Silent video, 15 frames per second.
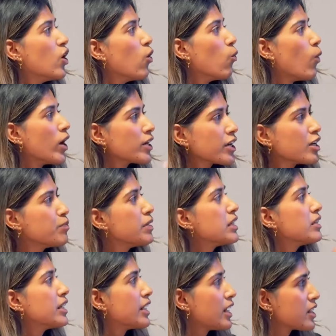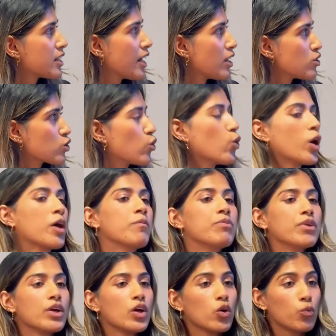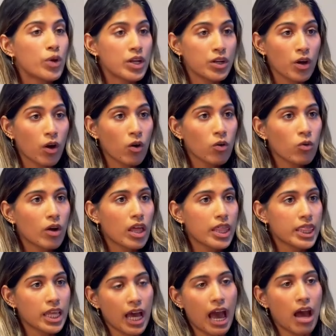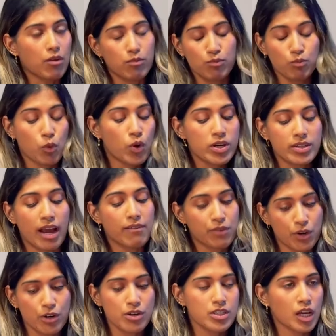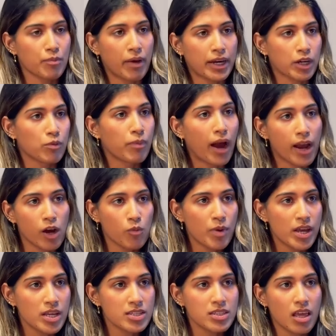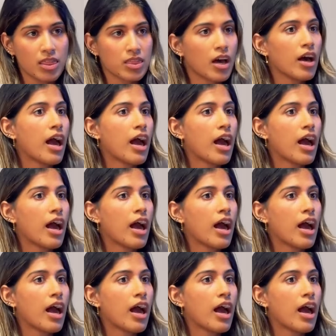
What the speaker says: what could be leading to that score. we know the more diverse a microbiome is, the